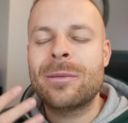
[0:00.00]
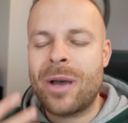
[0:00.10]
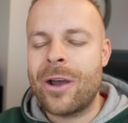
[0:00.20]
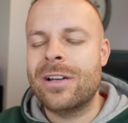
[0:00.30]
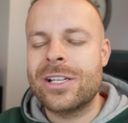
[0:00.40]

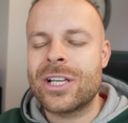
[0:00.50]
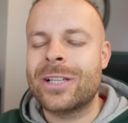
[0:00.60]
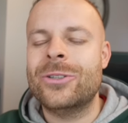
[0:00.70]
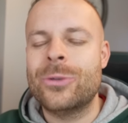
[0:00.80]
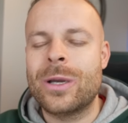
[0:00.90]
Polish
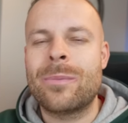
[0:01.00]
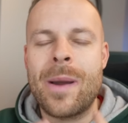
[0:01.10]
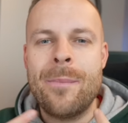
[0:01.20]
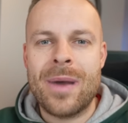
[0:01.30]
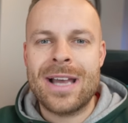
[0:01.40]
and doing
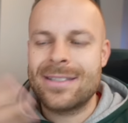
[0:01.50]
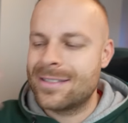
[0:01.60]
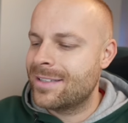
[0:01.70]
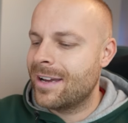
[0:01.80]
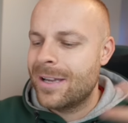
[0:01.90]
my
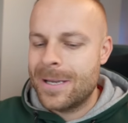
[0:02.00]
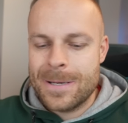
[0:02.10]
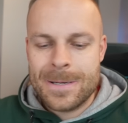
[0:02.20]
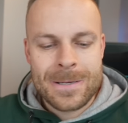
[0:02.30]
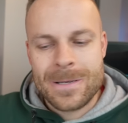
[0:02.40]
best
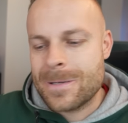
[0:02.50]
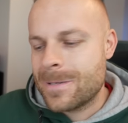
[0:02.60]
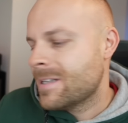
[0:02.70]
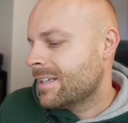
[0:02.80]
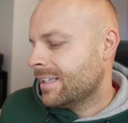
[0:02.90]

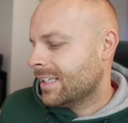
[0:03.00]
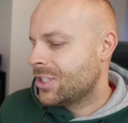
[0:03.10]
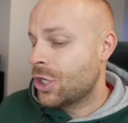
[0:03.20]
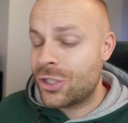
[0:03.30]
to